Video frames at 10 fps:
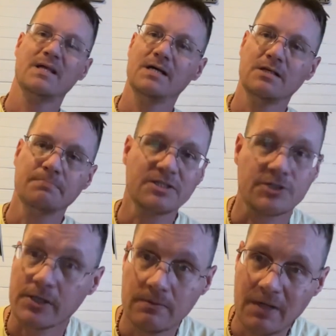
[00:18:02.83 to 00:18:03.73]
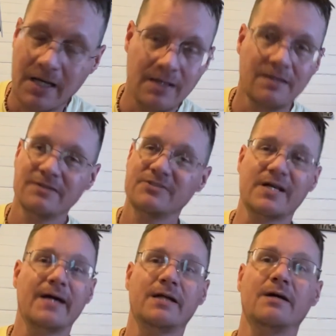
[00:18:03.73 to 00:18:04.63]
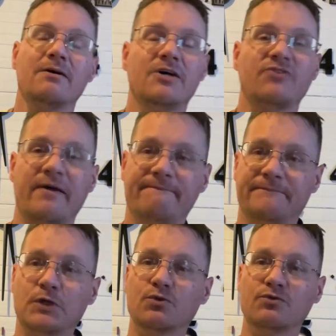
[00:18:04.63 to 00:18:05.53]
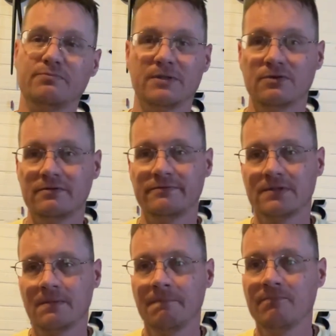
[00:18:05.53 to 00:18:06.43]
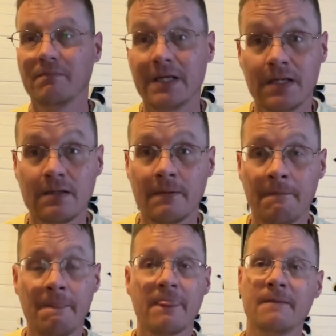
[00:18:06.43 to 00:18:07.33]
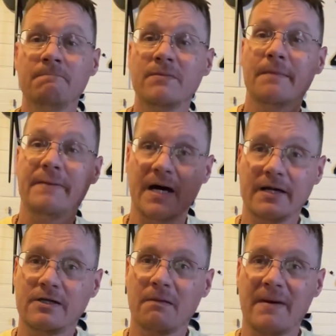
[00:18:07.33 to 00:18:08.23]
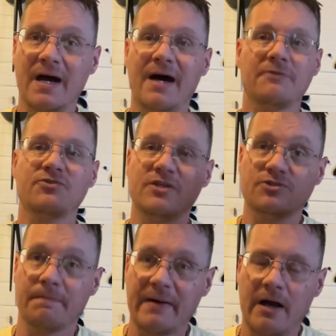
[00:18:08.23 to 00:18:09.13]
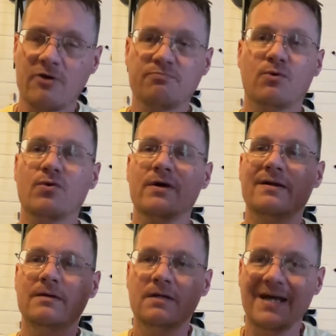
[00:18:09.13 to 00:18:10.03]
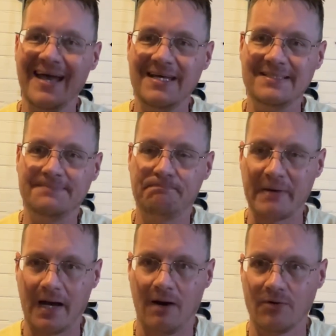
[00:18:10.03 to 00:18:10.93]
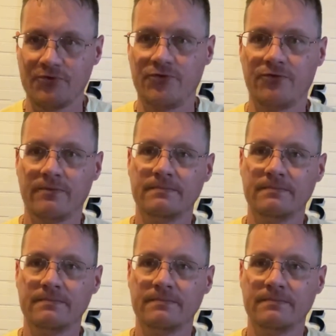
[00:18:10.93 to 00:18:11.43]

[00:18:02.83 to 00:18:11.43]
It's much, staying here is a fool's move. Men, pack your bags, get your passport, and bounce.